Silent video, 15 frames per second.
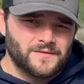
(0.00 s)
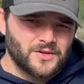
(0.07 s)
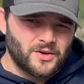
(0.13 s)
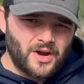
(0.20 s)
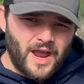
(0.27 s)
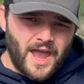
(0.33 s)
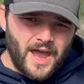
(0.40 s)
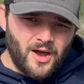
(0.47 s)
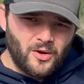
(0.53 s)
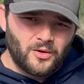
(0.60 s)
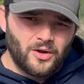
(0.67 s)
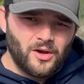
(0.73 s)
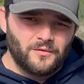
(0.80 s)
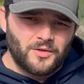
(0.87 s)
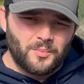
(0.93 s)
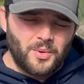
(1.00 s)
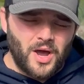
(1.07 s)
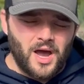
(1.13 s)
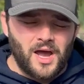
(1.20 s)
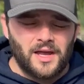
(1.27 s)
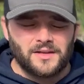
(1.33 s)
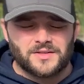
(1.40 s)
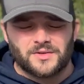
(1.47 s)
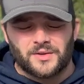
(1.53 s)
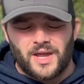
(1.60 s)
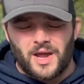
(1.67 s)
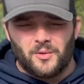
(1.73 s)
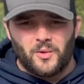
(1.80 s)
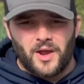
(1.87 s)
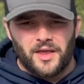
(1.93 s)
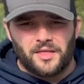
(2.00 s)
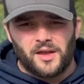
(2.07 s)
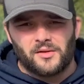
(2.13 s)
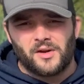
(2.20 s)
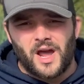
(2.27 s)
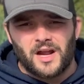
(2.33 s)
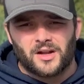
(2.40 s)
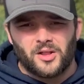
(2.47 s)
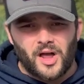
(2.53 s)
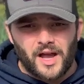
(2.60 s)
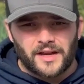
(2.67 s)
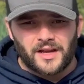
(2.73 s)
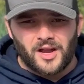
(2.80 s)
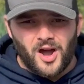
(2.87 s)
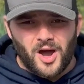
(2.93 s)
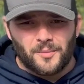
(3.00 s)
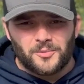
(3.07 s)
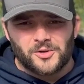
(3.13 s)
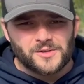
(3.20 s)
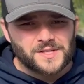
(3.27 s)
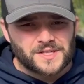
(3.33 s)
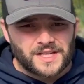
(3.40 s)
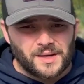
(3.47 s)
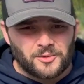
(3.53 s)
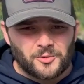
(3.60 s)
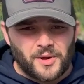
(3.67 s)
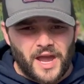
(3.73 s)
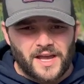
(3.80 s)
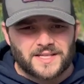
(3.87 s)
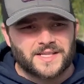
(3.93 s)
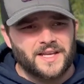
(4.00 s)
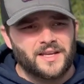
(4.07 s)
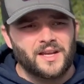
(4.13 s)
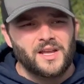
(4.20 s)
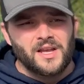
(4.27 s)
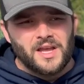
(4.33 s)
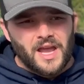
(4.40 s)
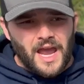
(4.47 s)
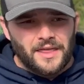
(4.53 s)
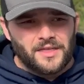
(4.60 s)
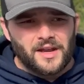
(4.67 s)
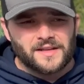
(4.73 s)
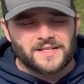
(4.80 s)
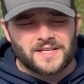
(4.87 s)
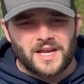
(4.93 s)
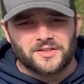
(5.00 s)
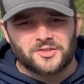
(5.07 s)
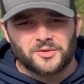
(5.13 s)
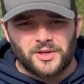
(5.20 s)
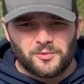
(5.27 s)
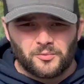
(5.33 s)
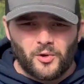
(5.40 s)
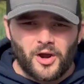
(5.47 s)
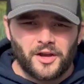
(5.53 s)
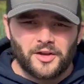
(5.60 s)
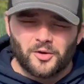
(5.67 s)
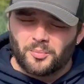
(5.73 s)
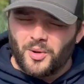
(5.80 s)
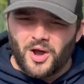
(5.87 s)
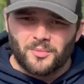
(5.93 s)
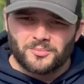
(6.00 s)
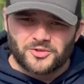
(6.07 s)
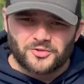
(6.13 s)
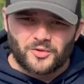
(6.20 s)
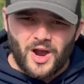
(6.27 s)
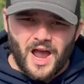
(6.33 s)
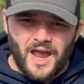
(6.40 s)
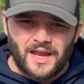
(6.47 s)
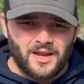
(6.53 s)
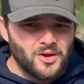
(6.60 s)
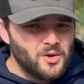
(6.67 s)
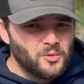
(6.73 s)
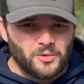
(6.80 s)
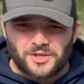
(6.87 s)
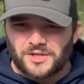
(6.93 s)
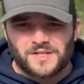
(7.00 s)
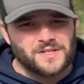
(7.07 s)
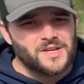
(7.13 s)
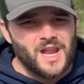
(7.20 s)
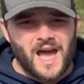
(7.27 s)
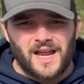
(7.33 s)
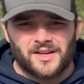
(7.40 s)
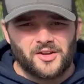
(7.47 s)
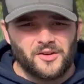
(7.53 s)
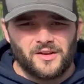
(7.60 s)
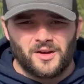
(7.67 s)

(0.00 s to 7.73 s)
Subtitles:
are out of the pond so that way they're not clogging up your skimmer basket and then essentially running your pump dry, which is not good at